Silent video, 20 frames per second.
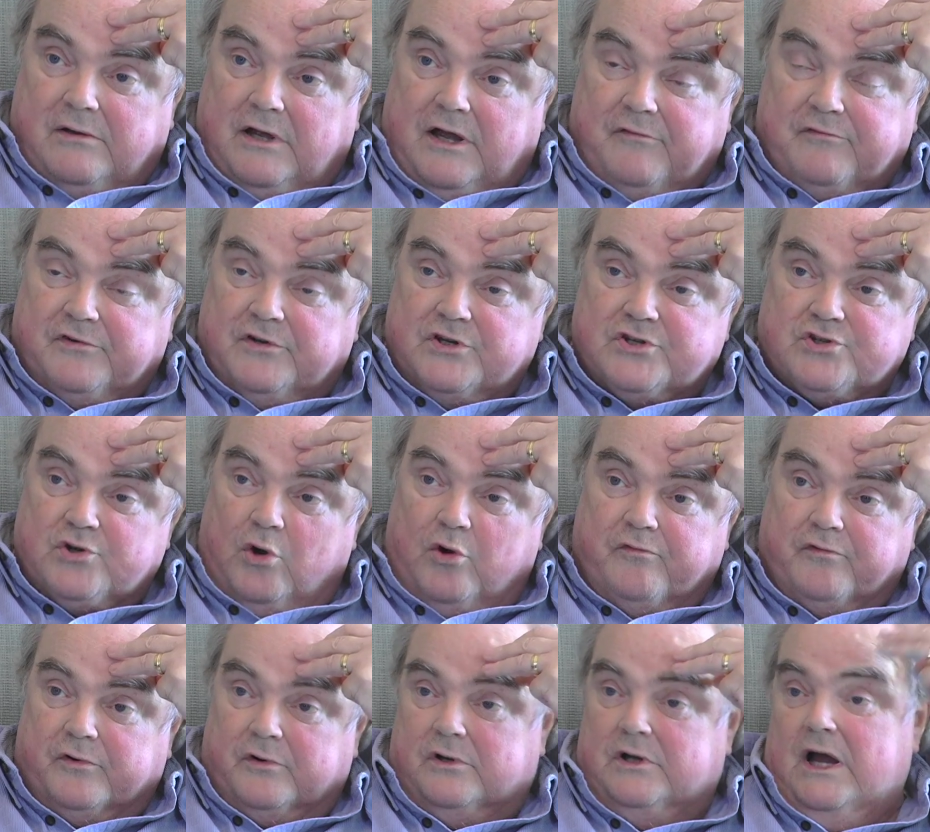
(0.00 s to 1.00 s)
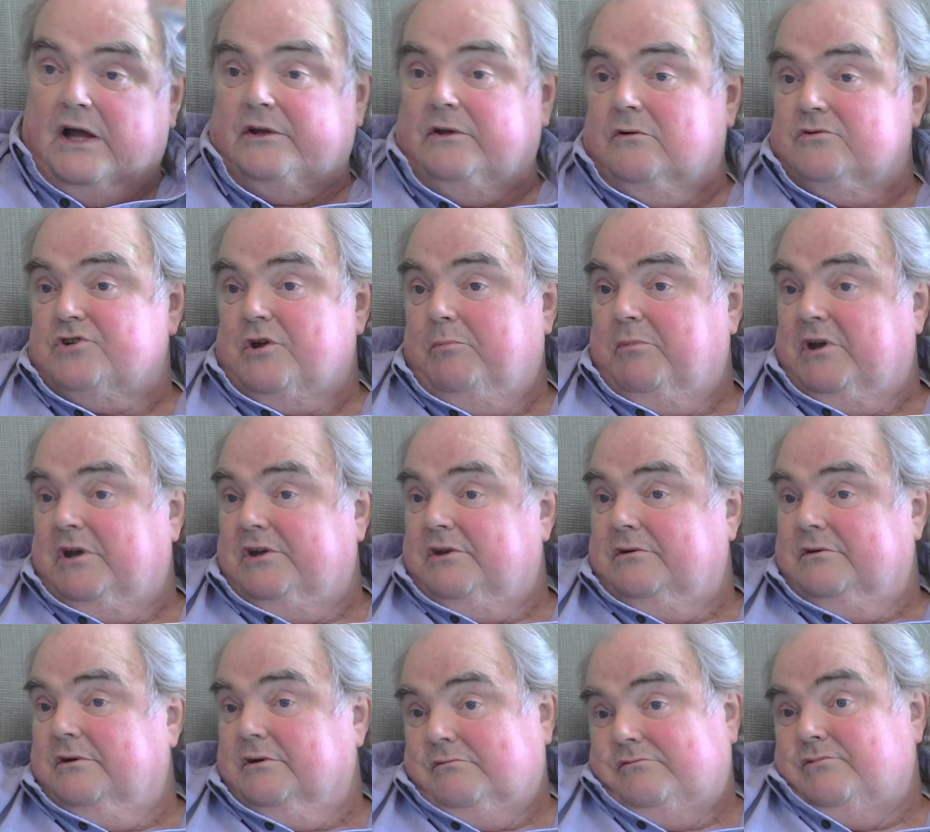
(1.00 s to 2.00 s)
evidence over God knows how many,
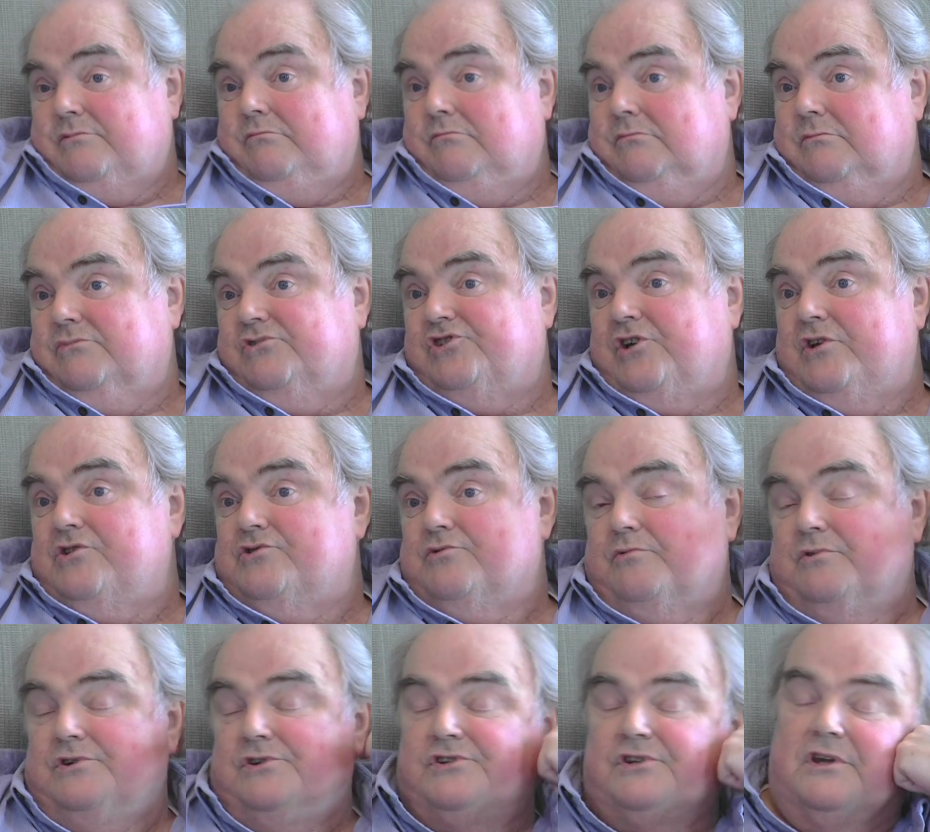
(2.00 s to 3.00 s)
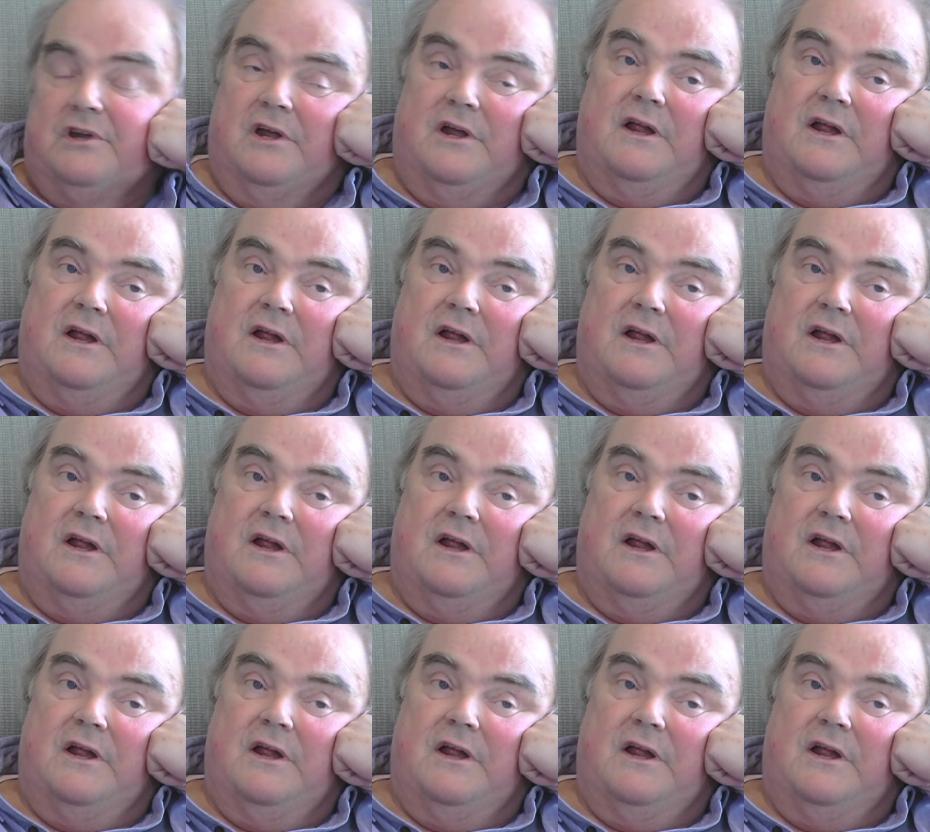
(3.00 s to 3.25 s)
you know, centuries.